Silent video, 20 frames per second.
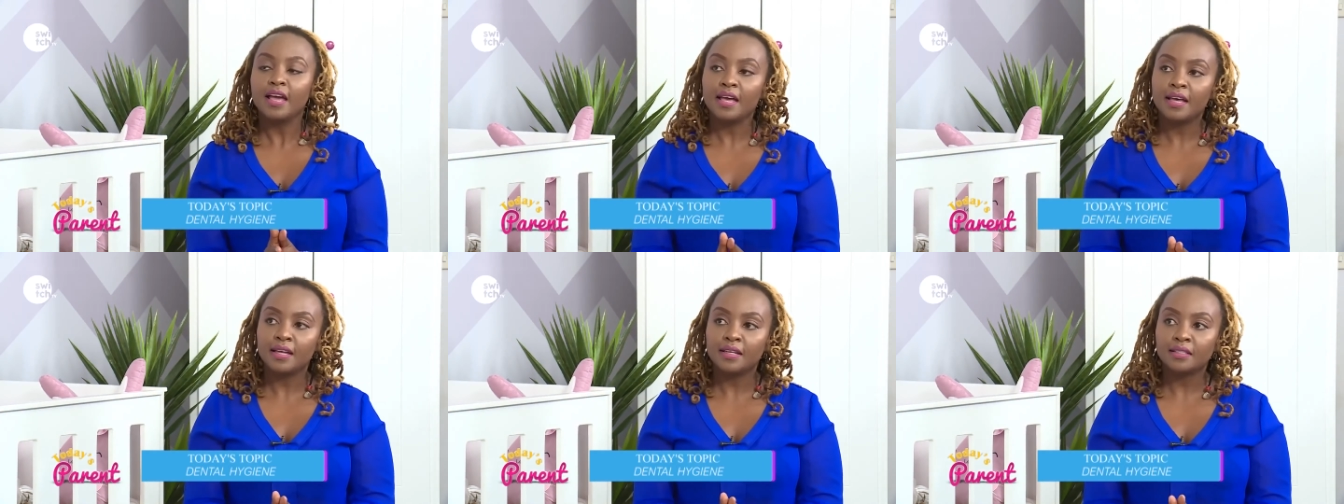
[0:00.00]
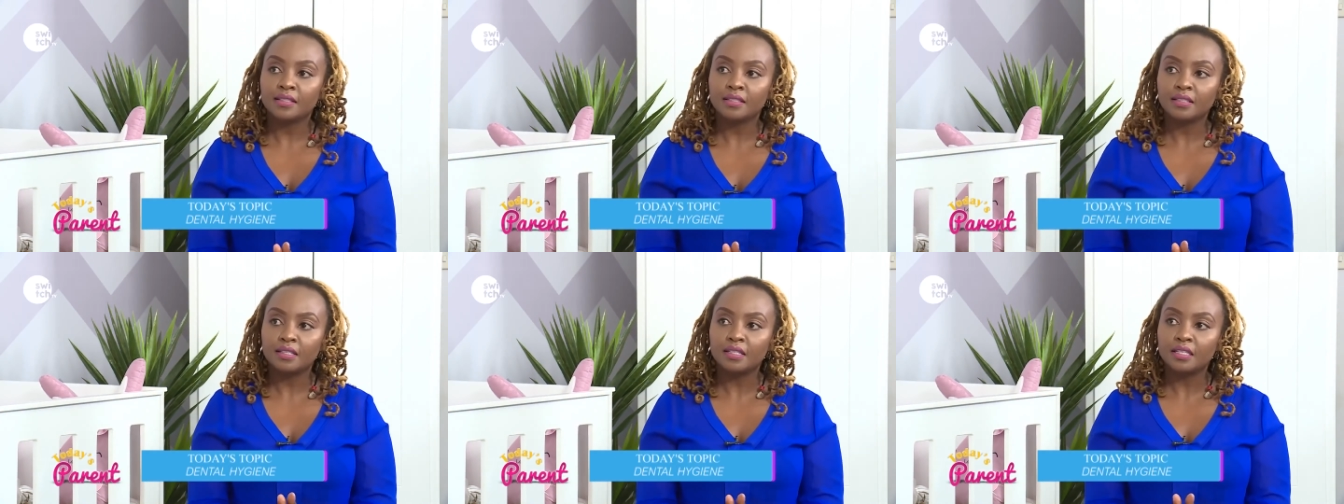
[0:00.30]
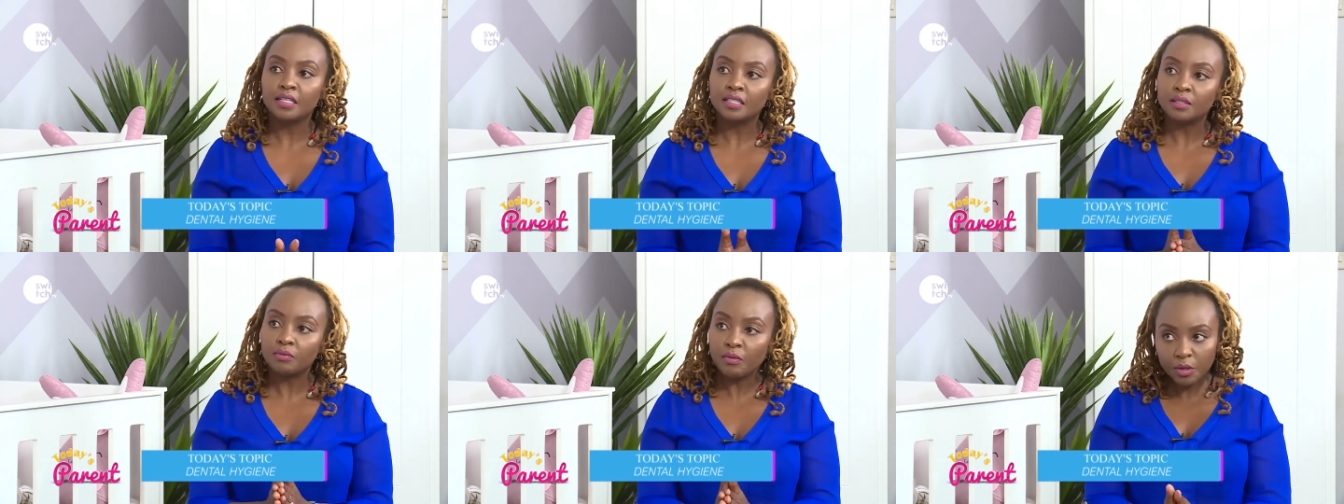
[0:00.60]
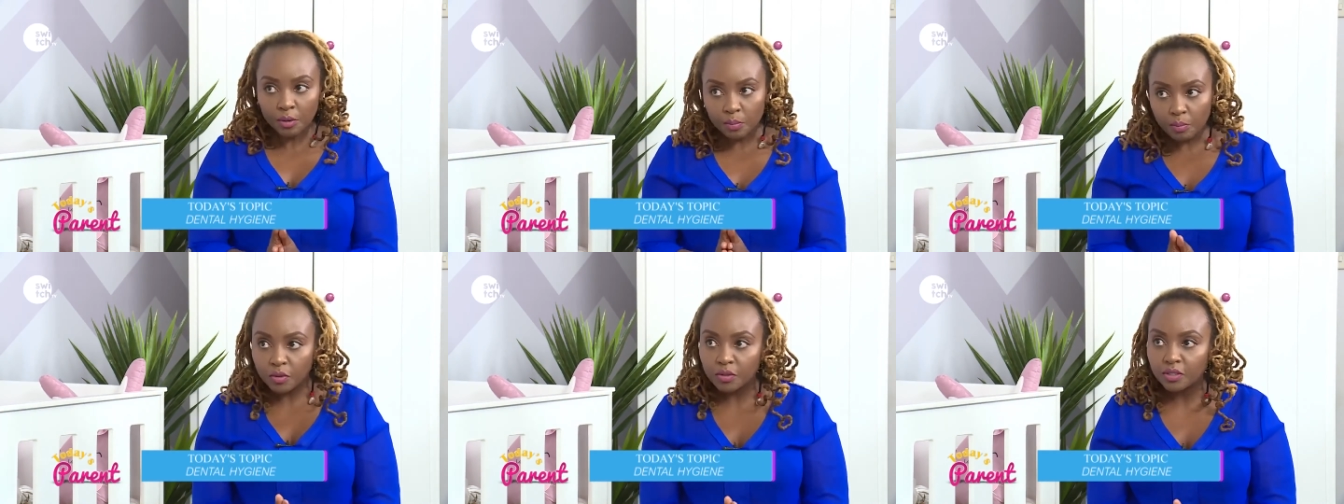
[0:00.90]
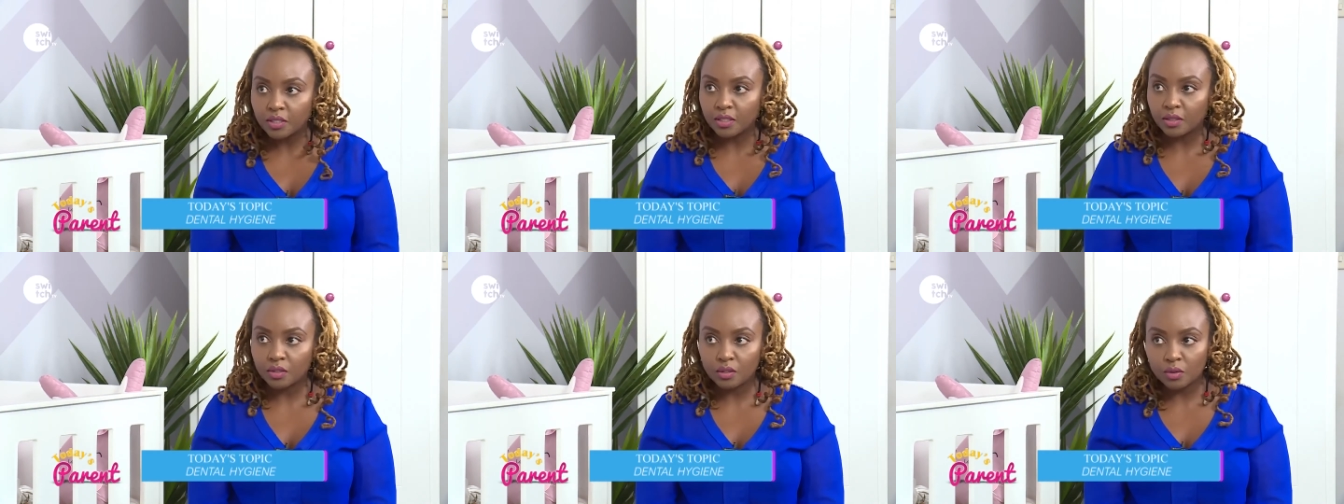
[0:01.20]
and it's very
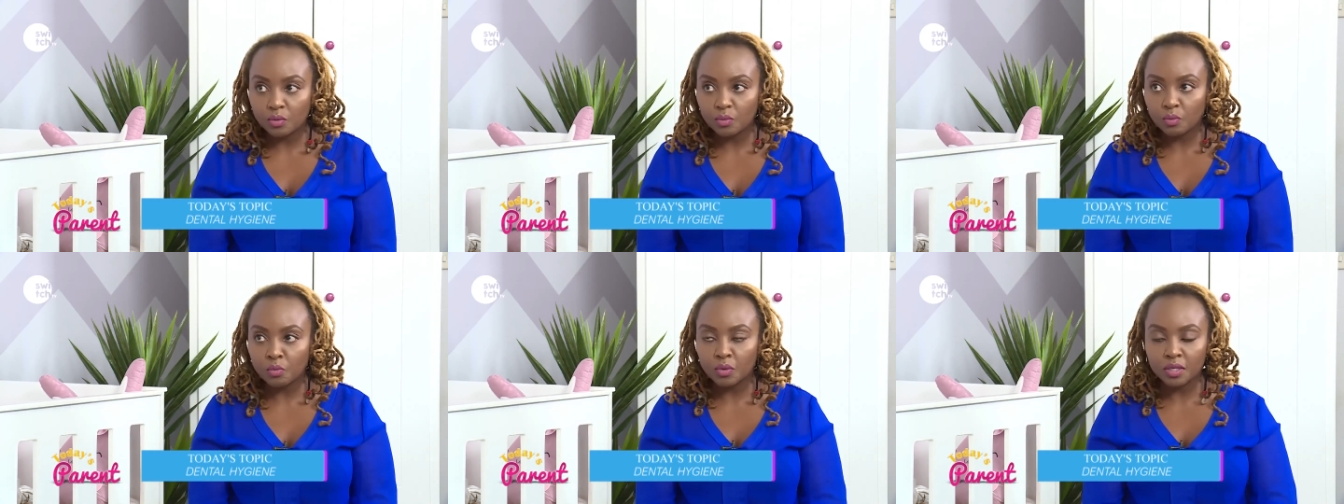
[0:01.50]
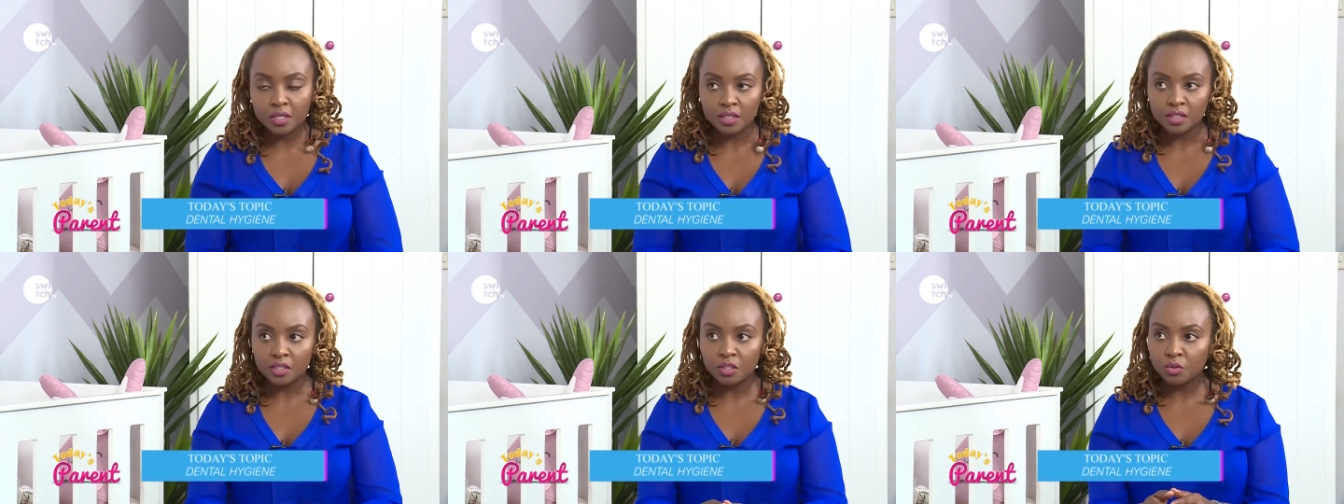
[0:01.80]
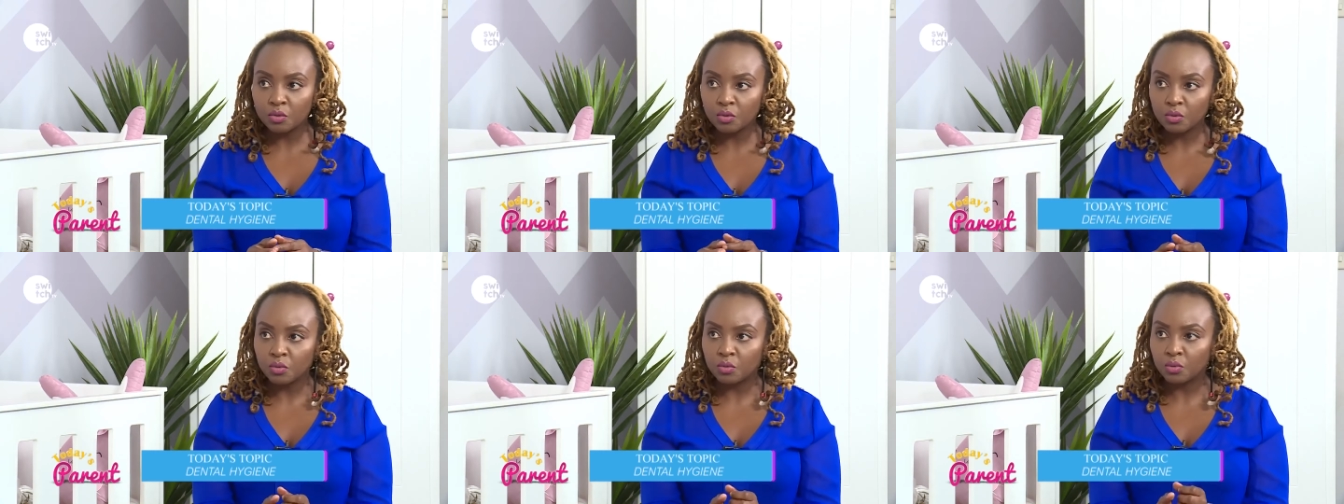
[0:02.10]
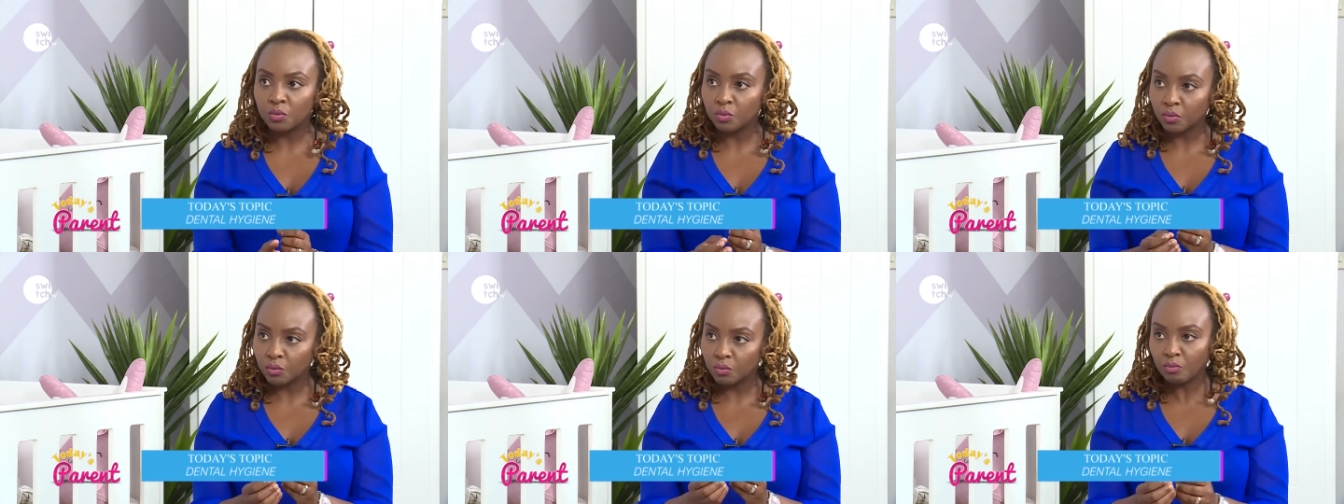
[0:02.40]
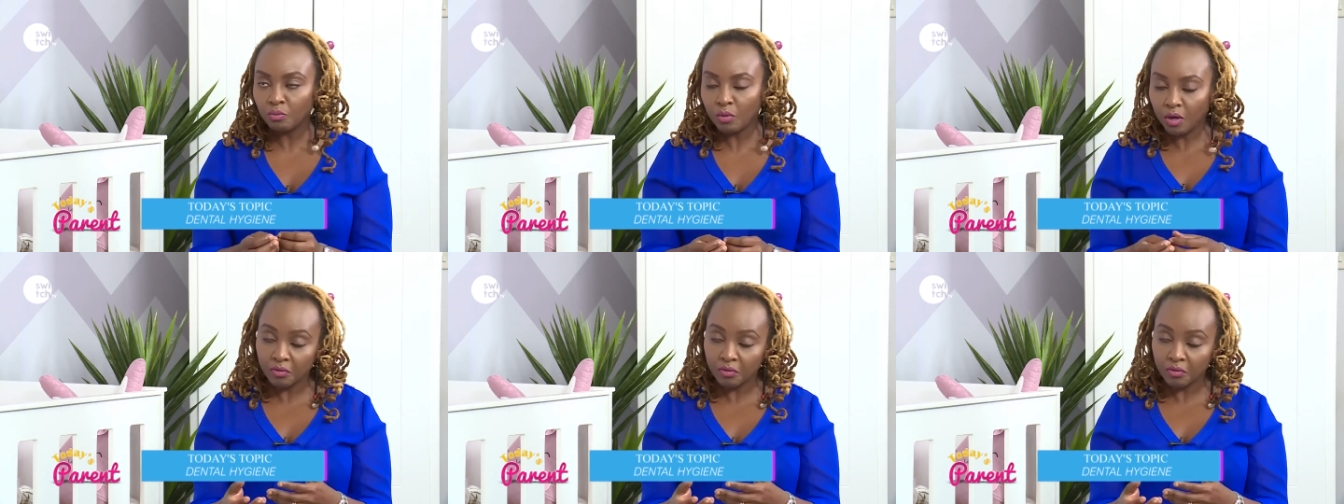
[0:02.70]
important when you